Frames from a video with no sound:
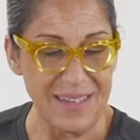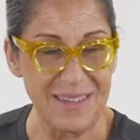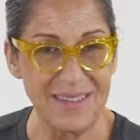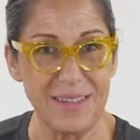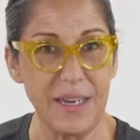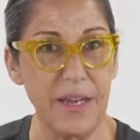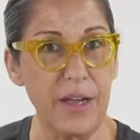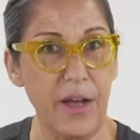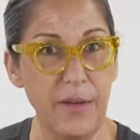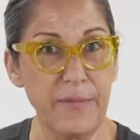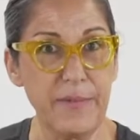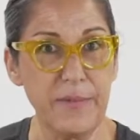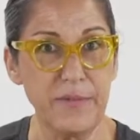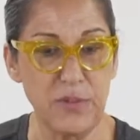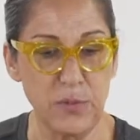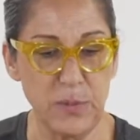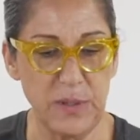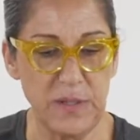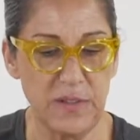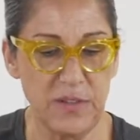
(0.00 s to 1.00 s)
stay off of
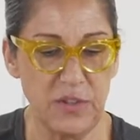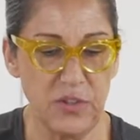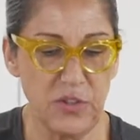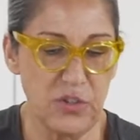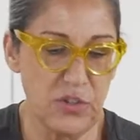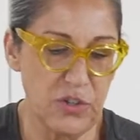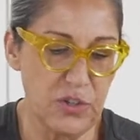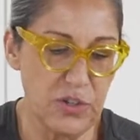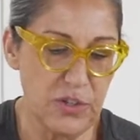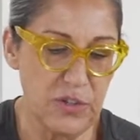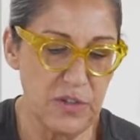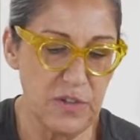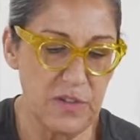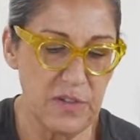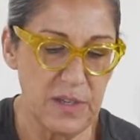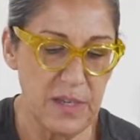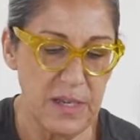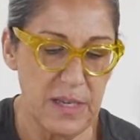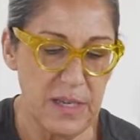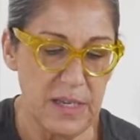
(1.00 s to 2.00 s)
sweets and
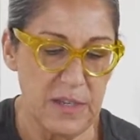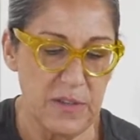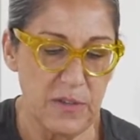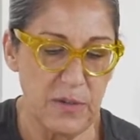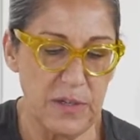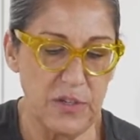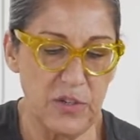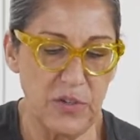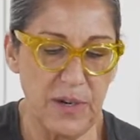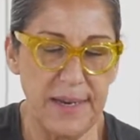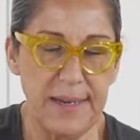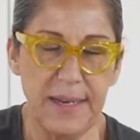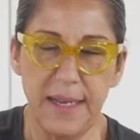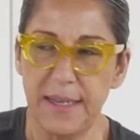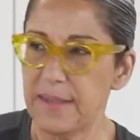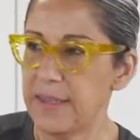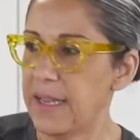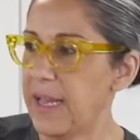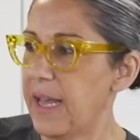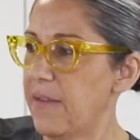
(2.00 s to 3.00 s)
sugars. So I try
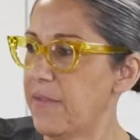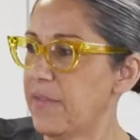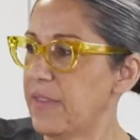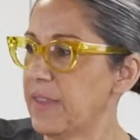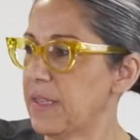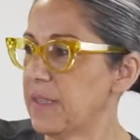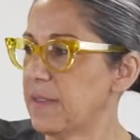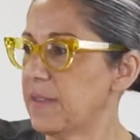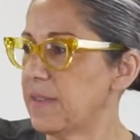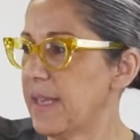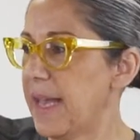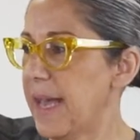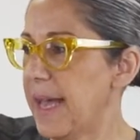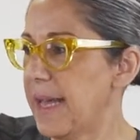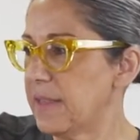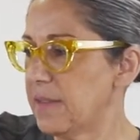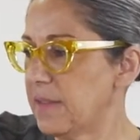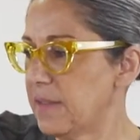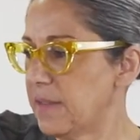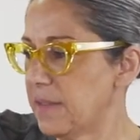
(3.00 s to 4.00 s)
not to have things
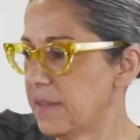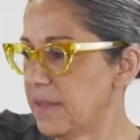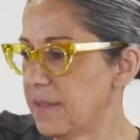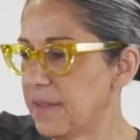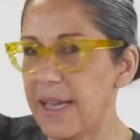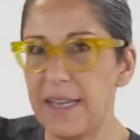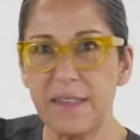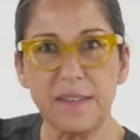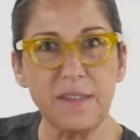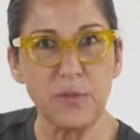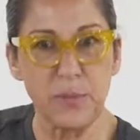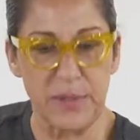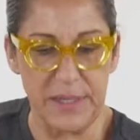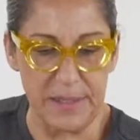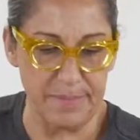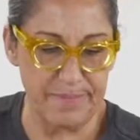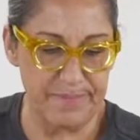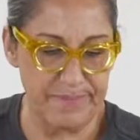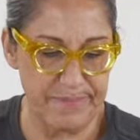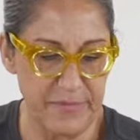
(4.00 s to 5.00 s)
as, as sweet.
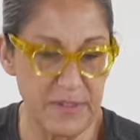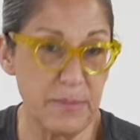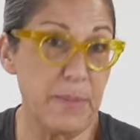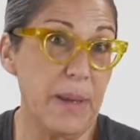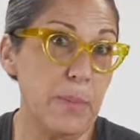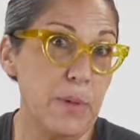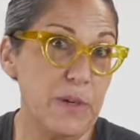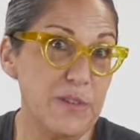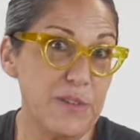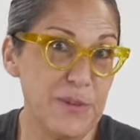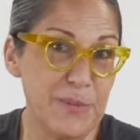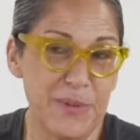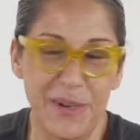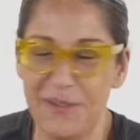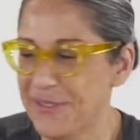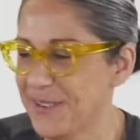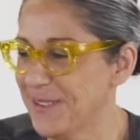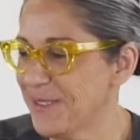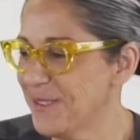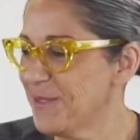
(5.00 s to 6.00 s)
It's my personal
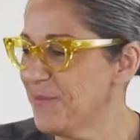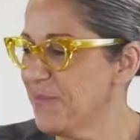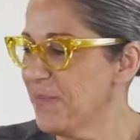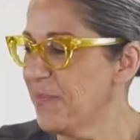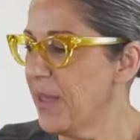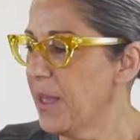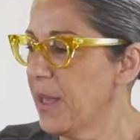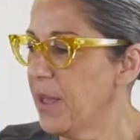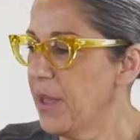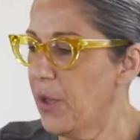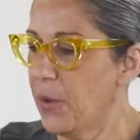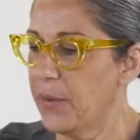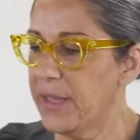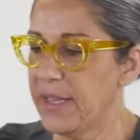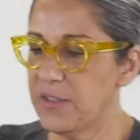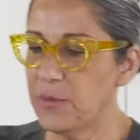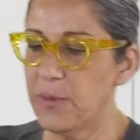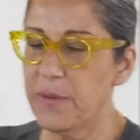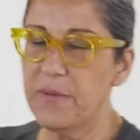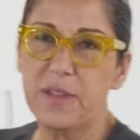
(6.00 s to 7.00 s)
preference.
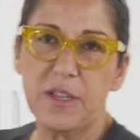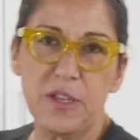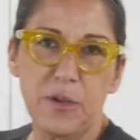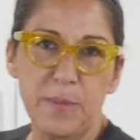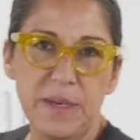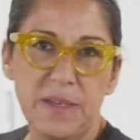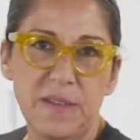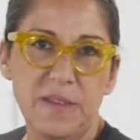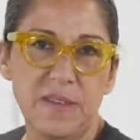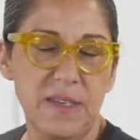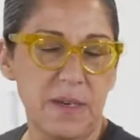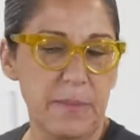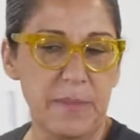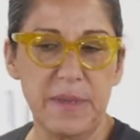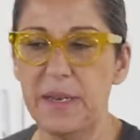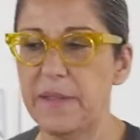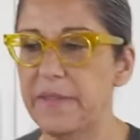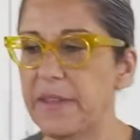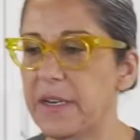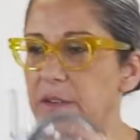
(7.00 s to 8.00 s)
Okay, so we have a little bit of
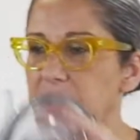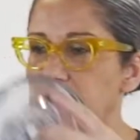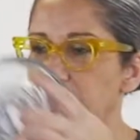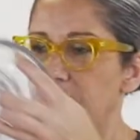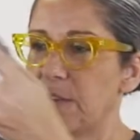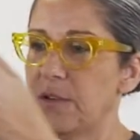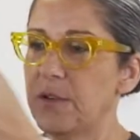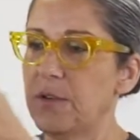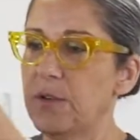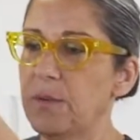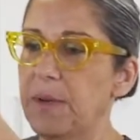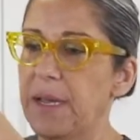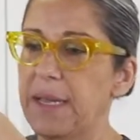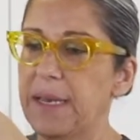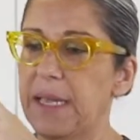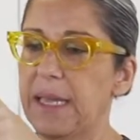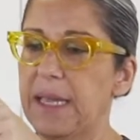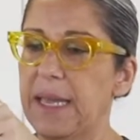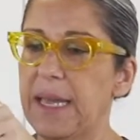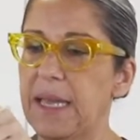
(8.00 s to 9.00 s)
cinnamon in there too. And
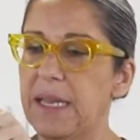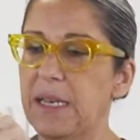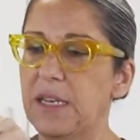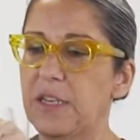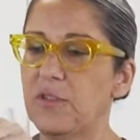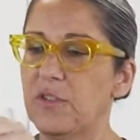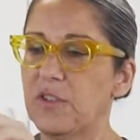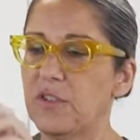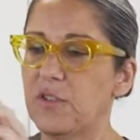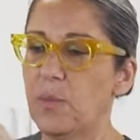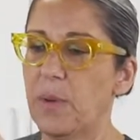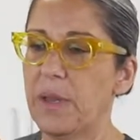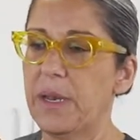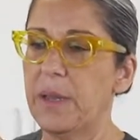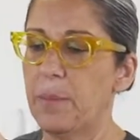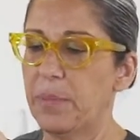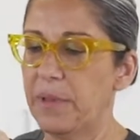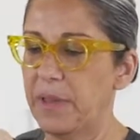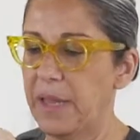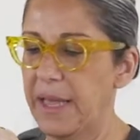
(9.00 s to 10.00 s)
again, you just want to
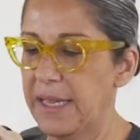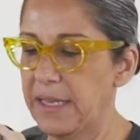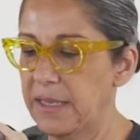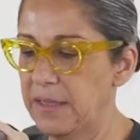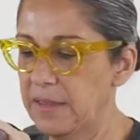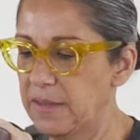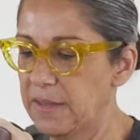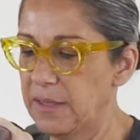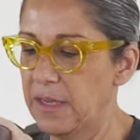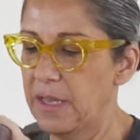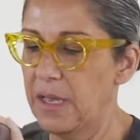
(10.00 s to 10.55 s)
blend